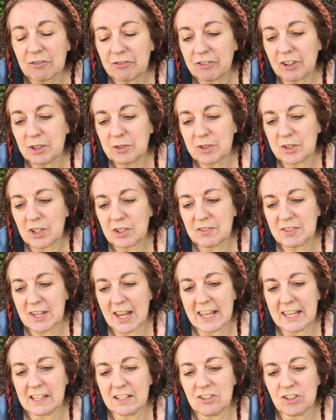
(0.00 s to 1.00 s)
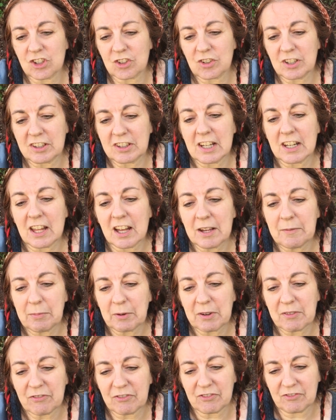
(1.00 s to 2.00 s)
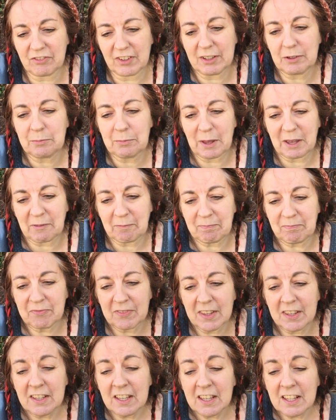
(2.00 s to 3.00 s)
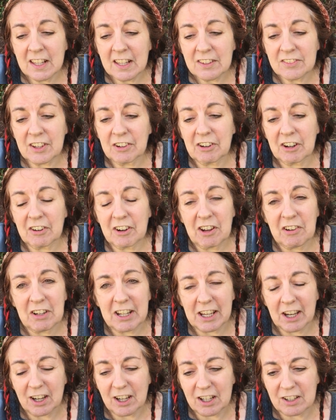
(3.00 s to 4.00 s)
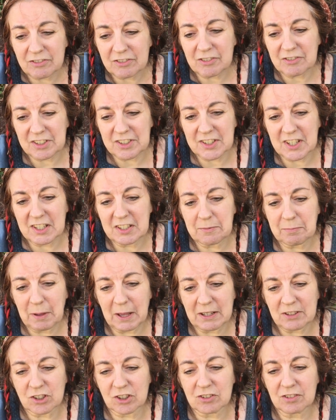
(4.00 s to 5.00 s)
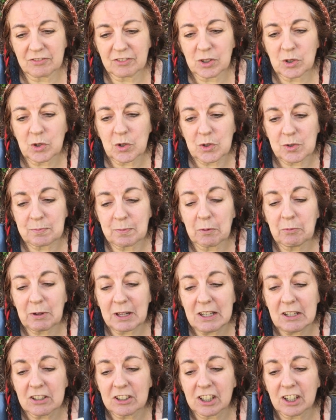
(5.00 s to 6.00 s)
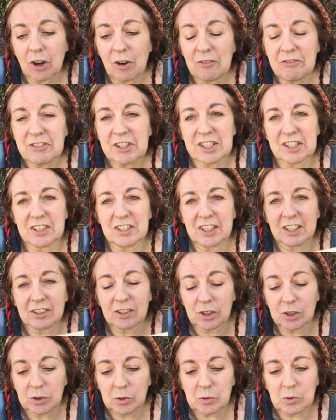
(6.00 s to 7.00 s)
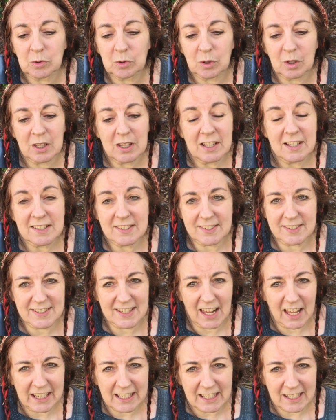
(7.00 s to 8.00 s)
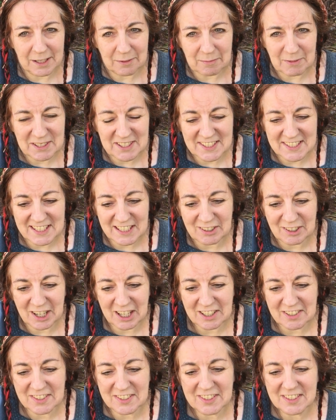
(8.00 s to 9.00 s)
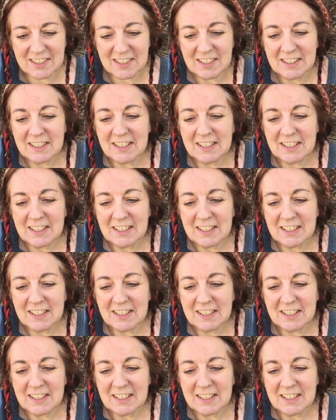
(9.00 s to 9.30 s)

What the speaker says: a photo taken during the library filming. There are only half of us in the picture, of course, but we look confident, cool, slightly mysterious.